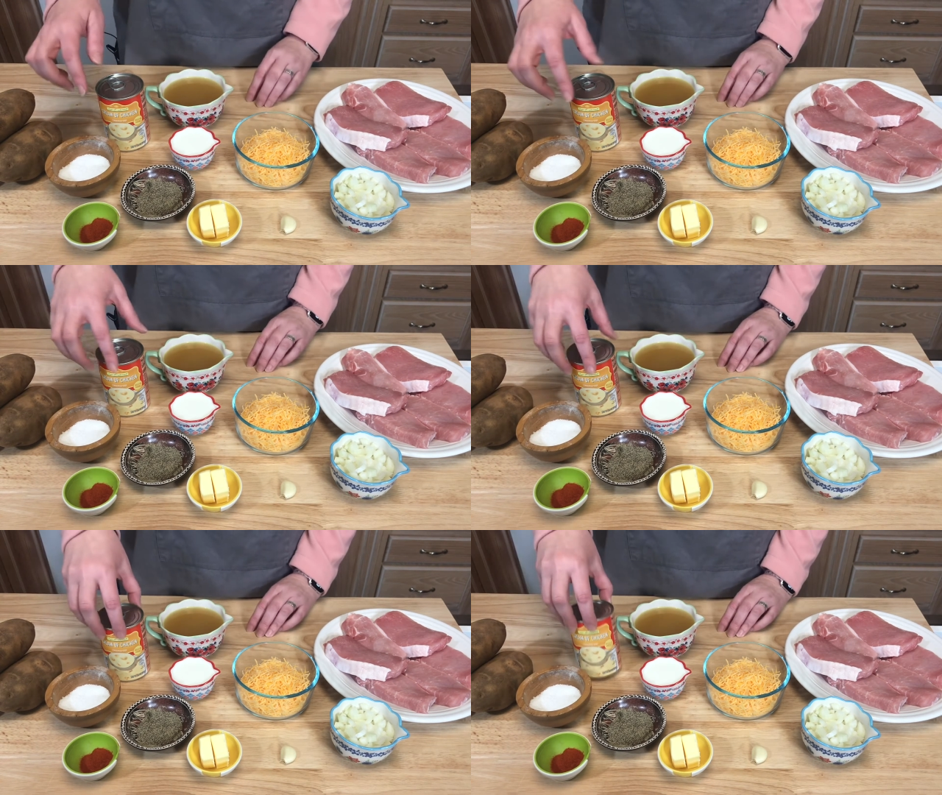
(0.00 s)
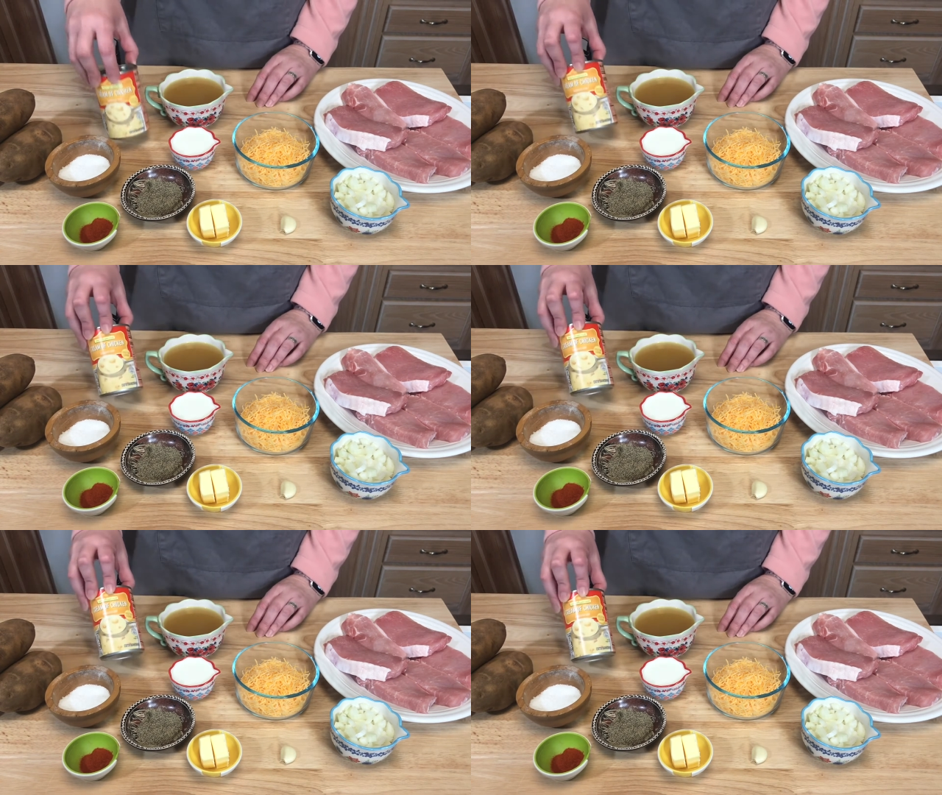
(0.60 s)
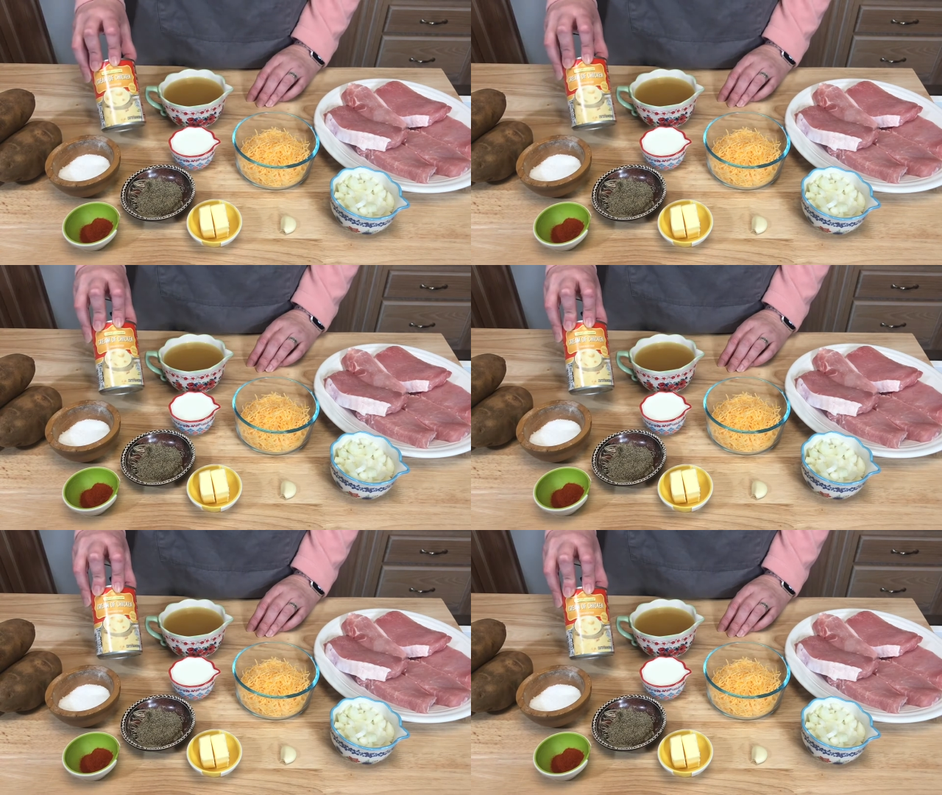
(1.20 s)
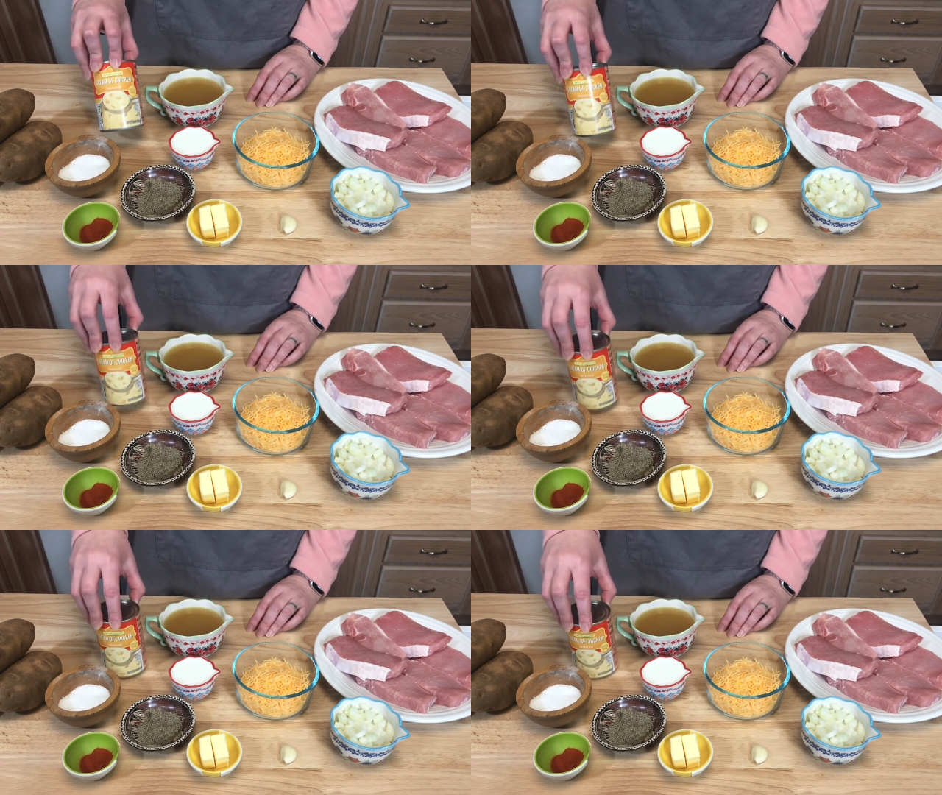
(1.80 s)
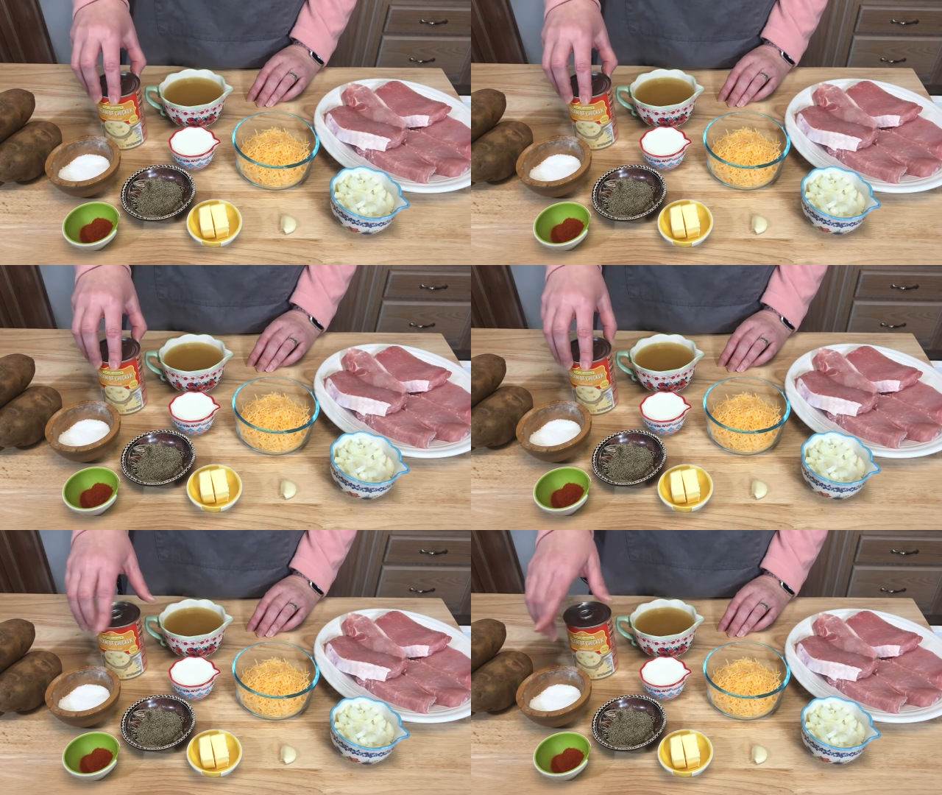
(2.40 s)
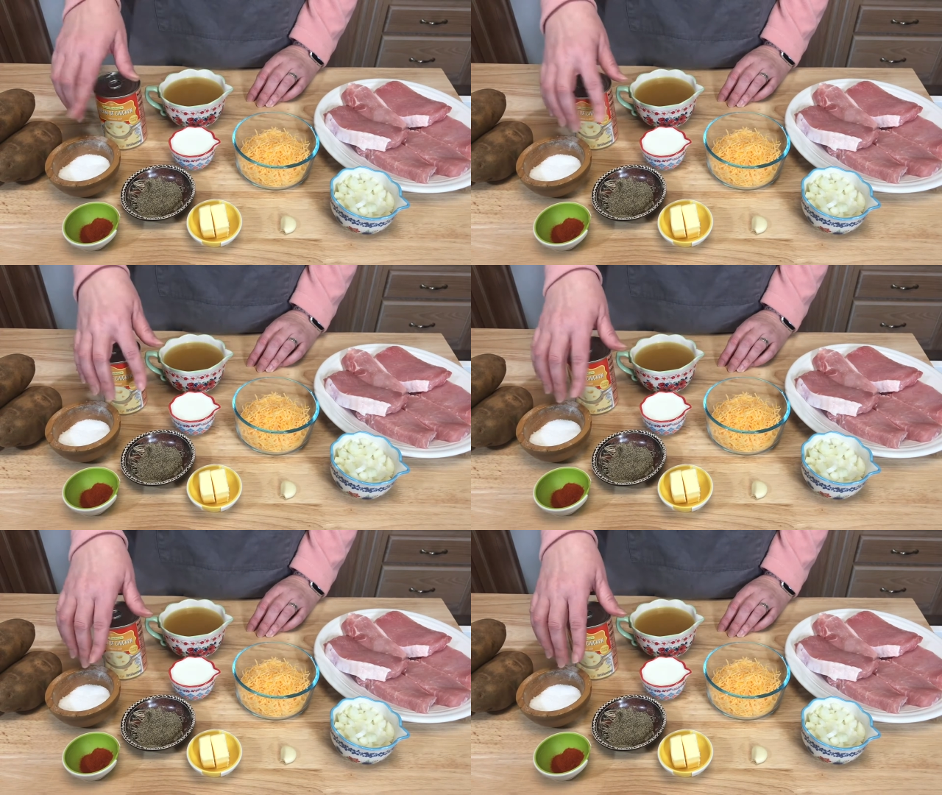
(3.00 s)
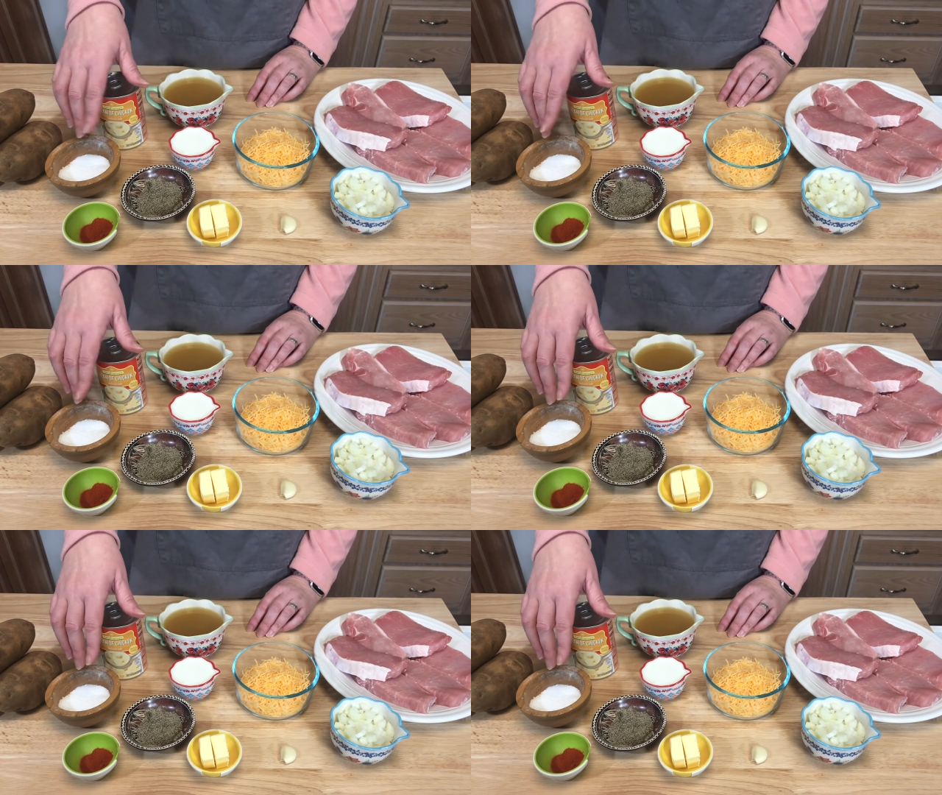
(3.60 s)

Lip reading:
(no speaker visible)